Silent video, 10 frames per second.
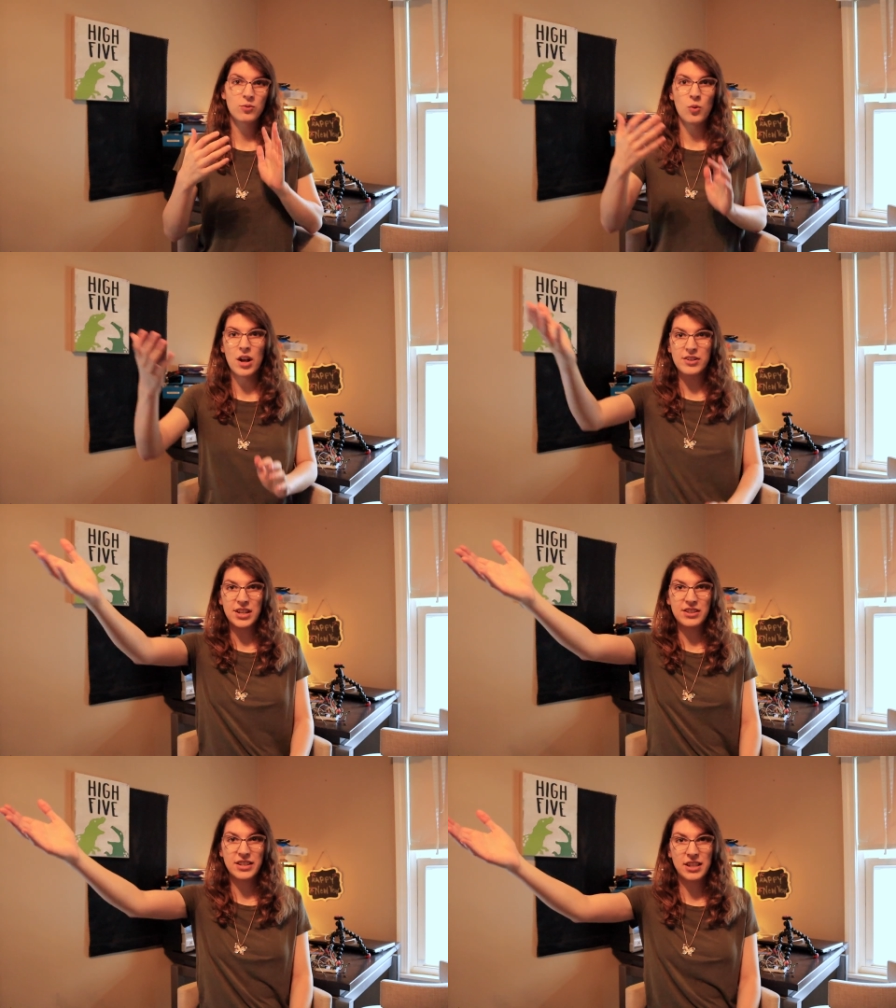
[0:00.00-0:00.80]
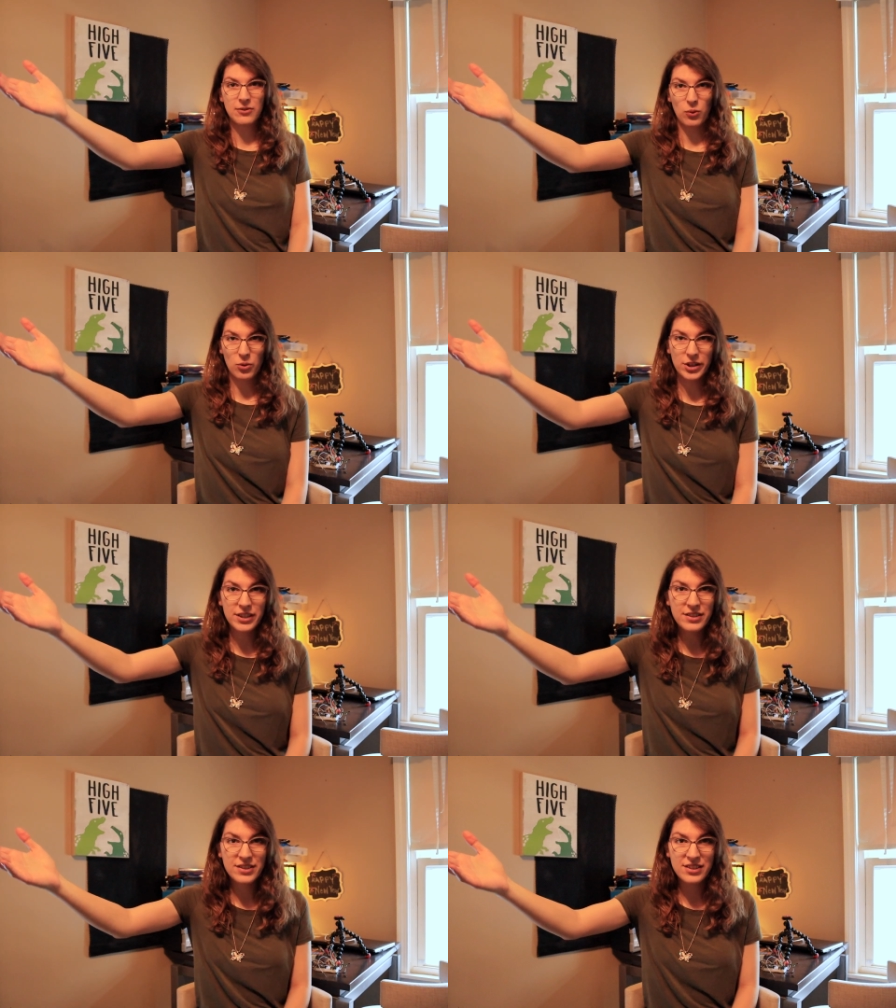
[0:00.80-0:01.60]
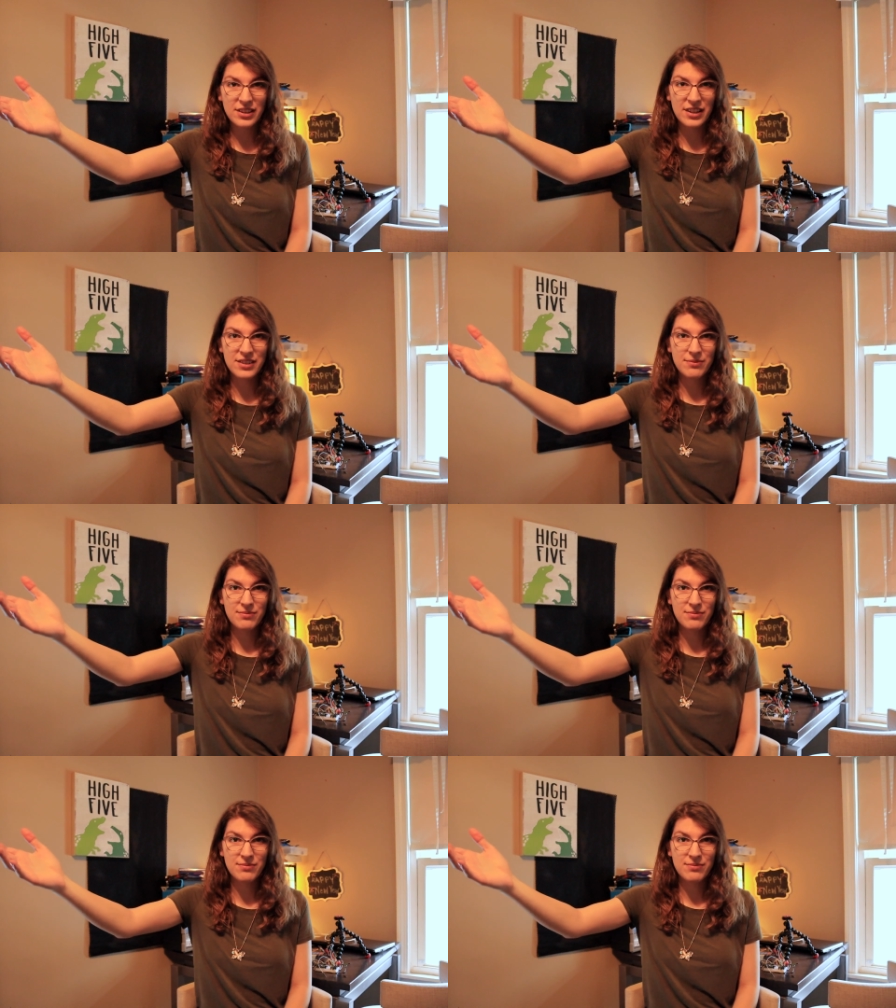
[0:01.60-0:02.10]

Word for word: wanting to give organs to the